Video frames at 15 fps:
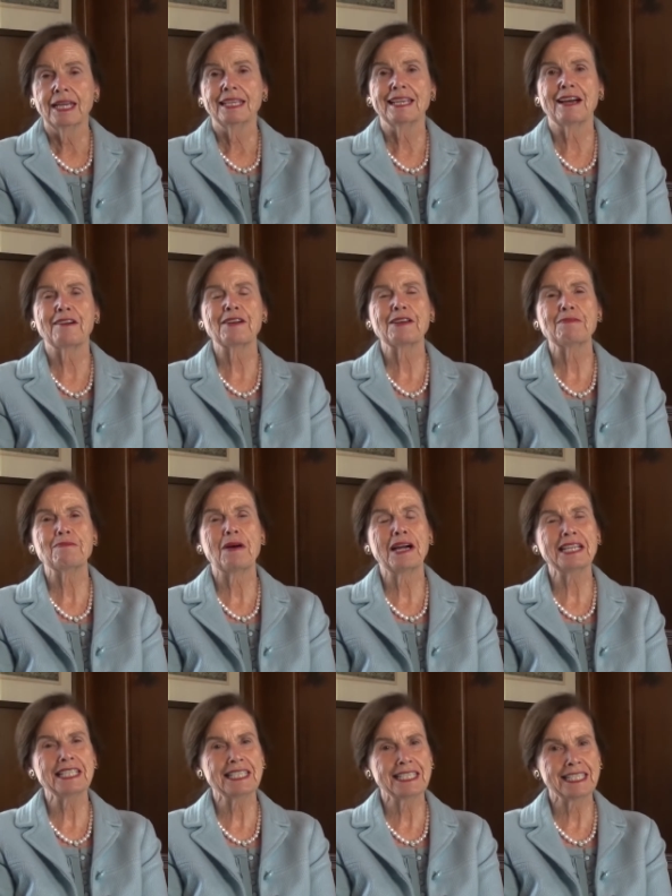Now, it
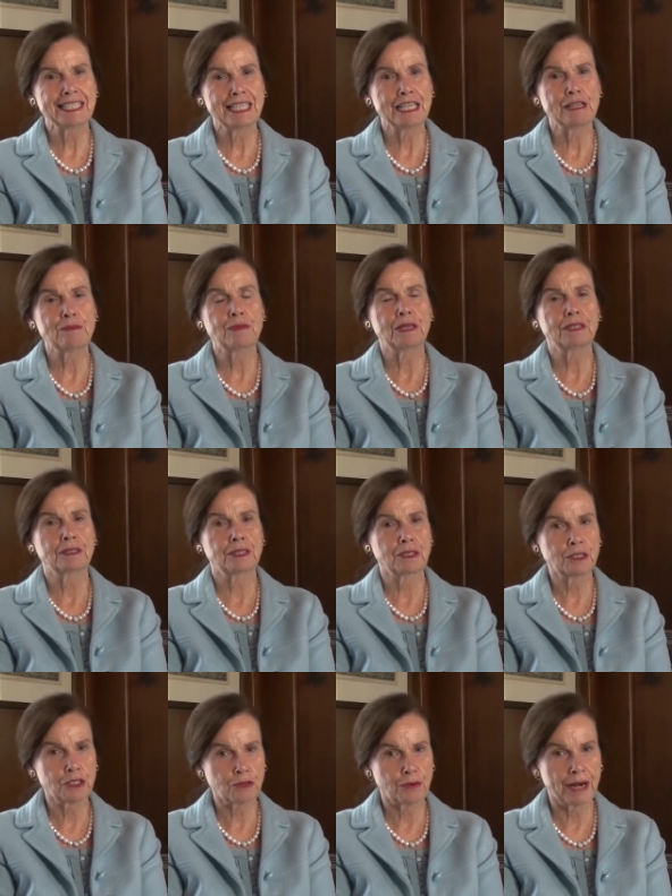might seem a little
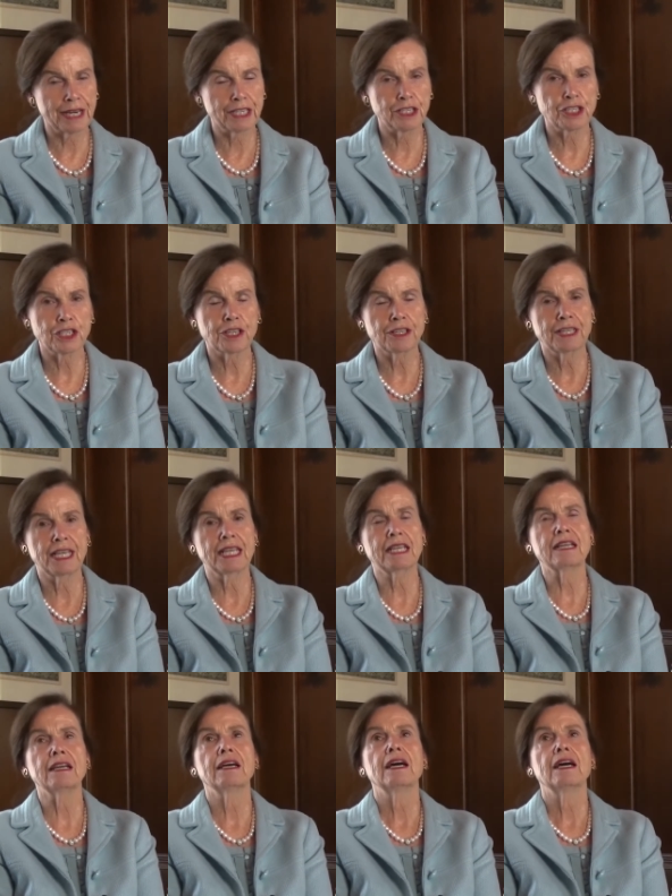strange to think